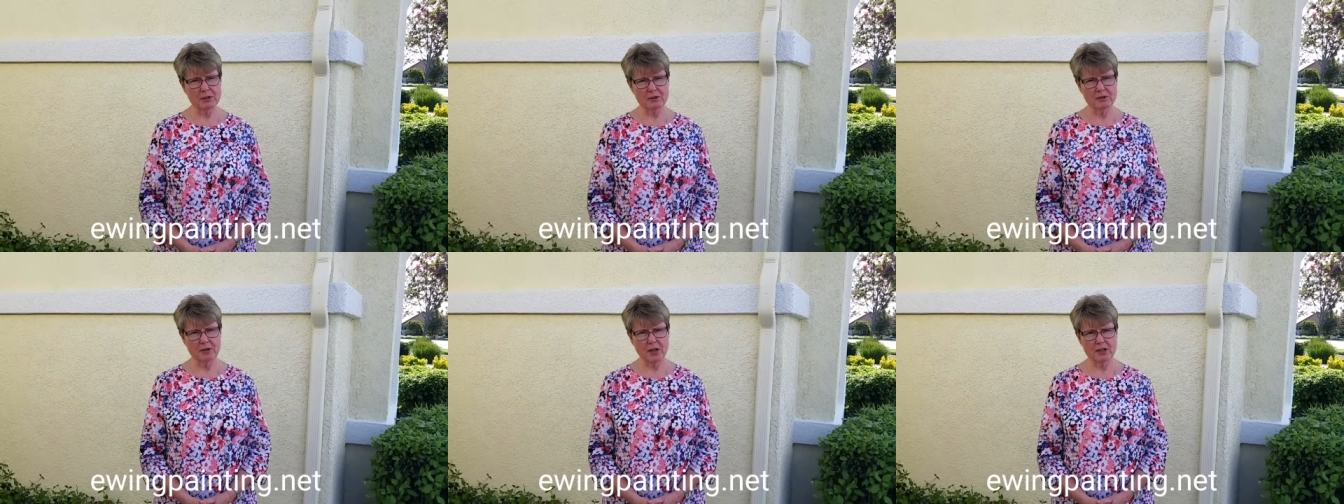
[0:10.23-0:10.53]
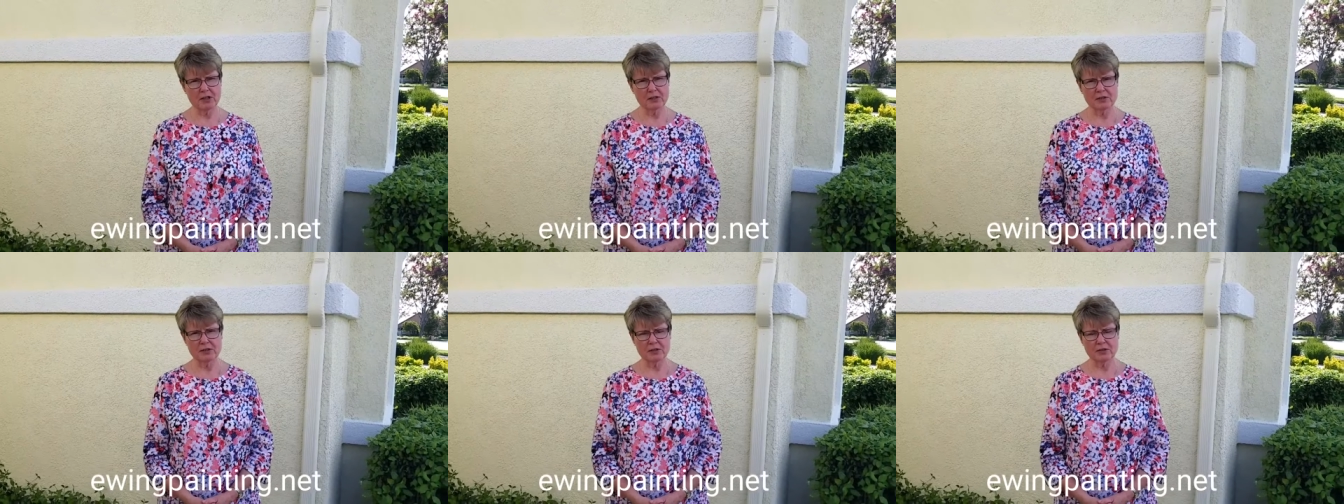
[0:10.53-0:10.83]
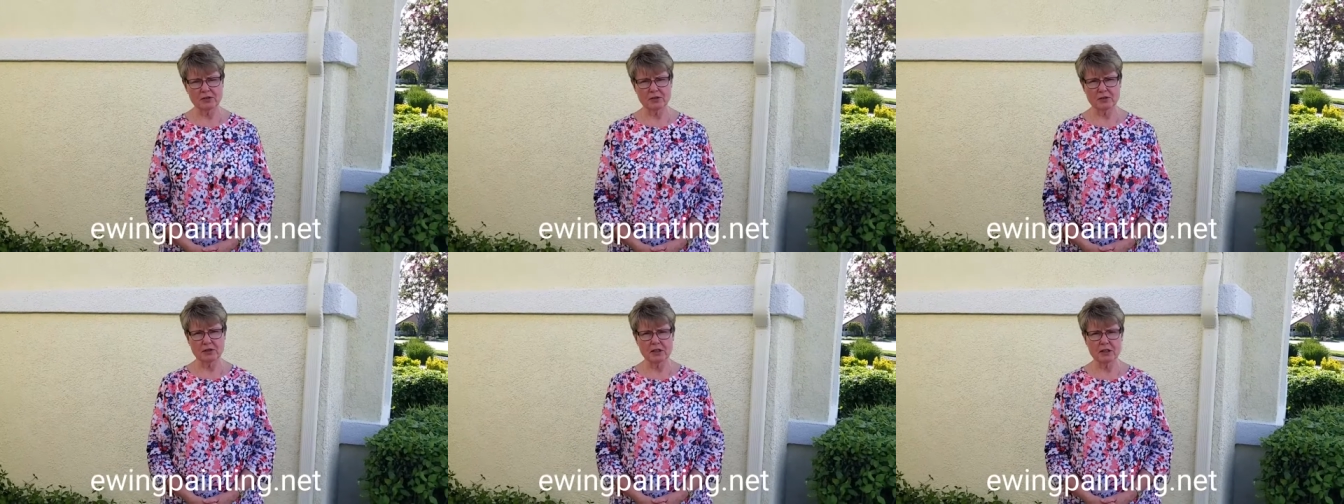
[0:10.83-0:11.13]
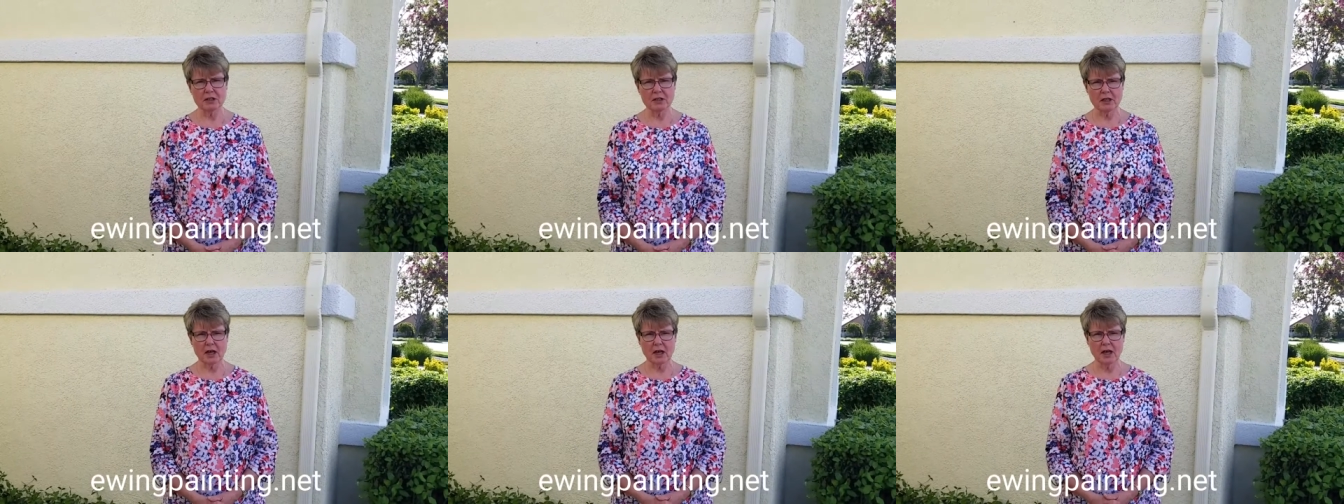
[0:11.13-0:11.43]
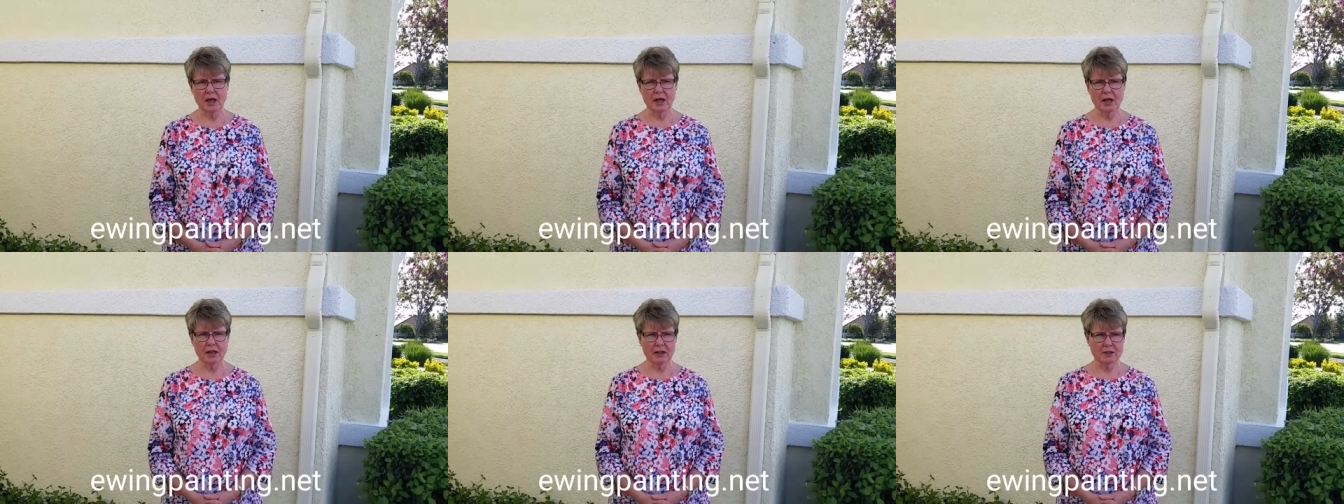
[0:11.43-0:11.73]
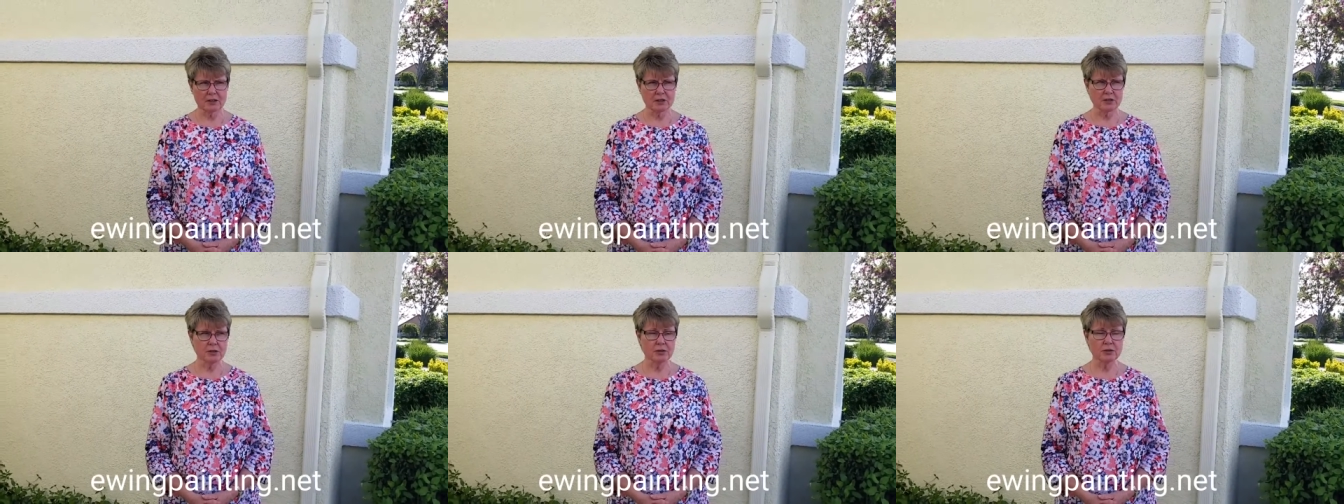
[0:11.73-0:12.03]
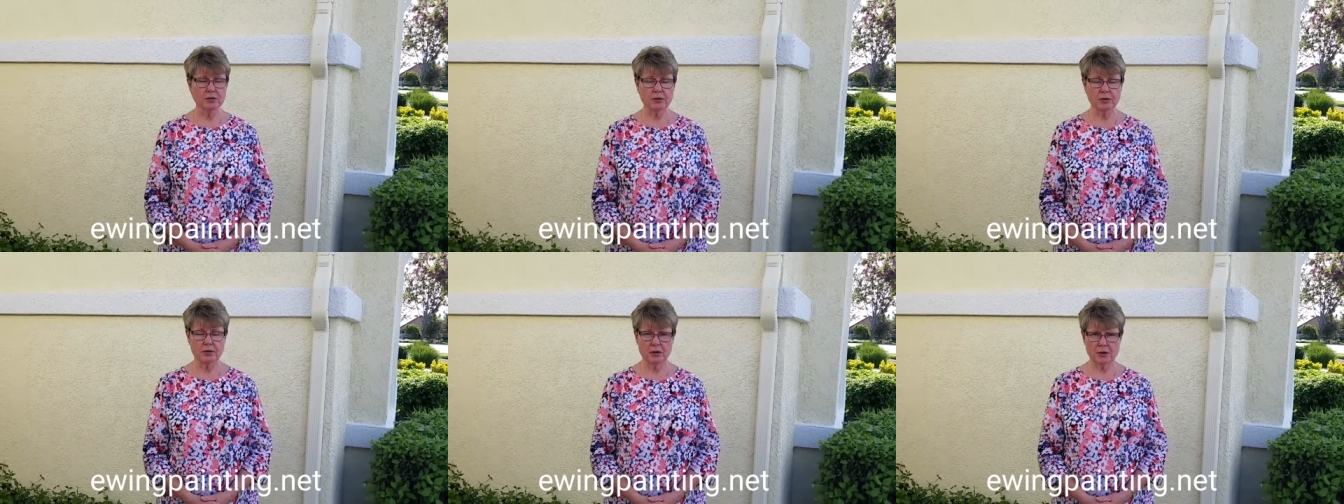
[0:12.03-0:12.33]
across the street uh, in
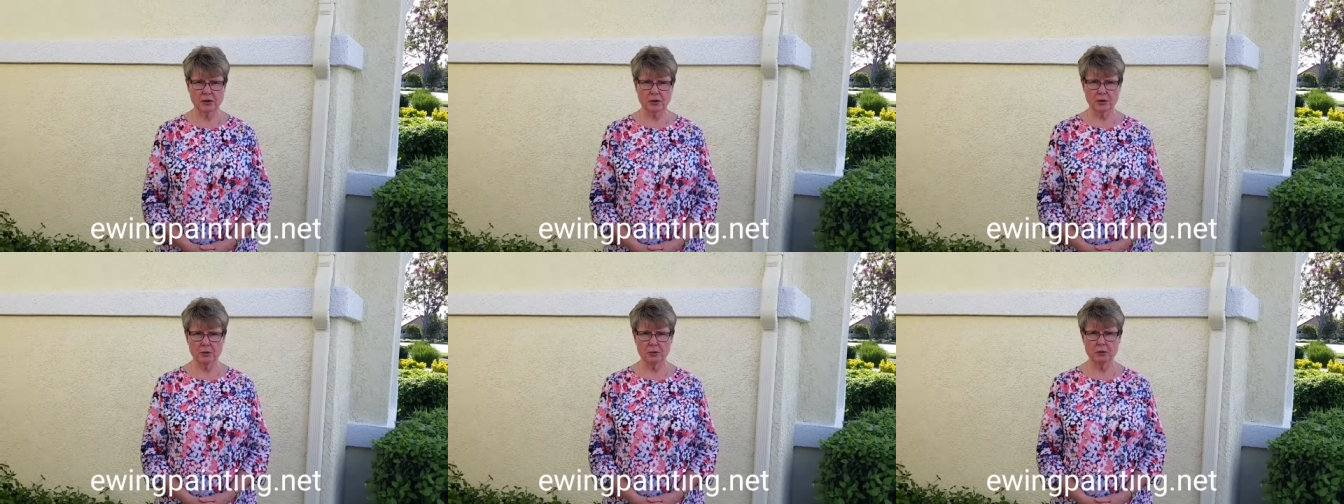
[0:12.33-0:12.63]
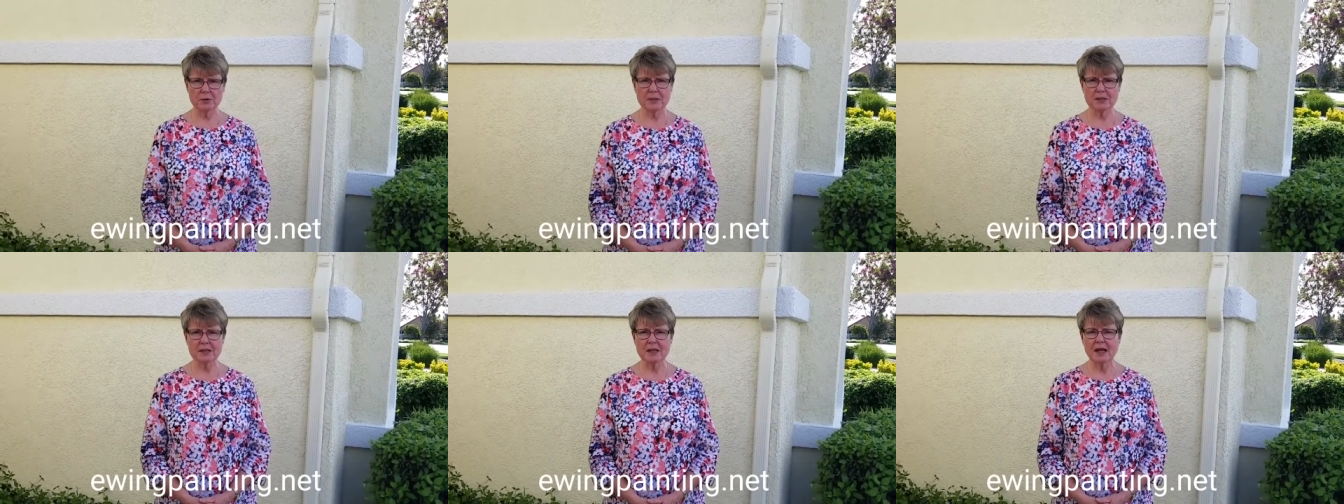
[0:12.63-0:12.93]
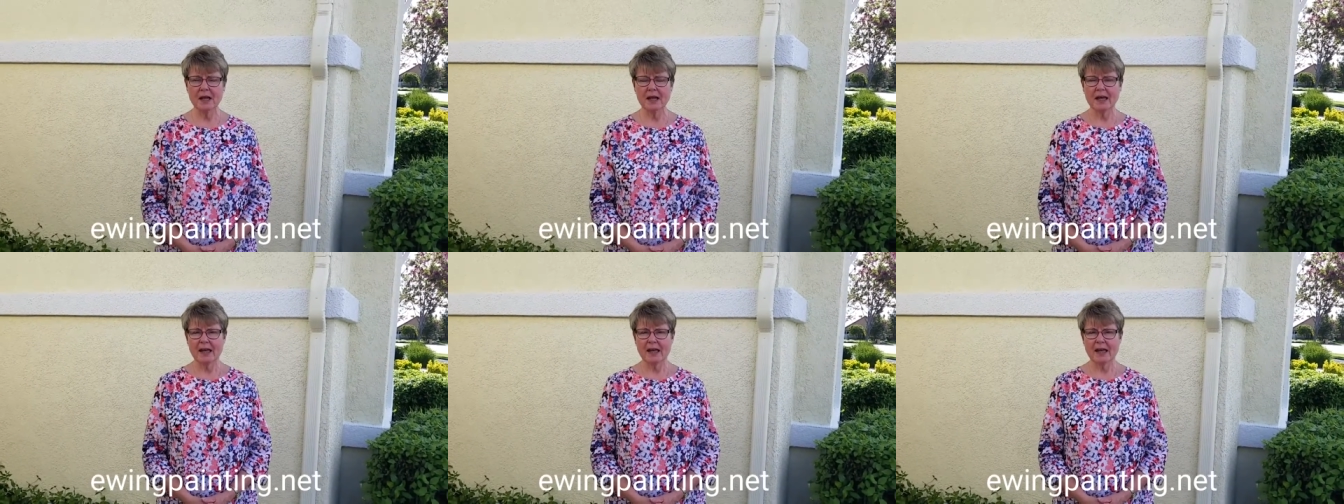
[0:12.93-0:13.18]
two of the homes.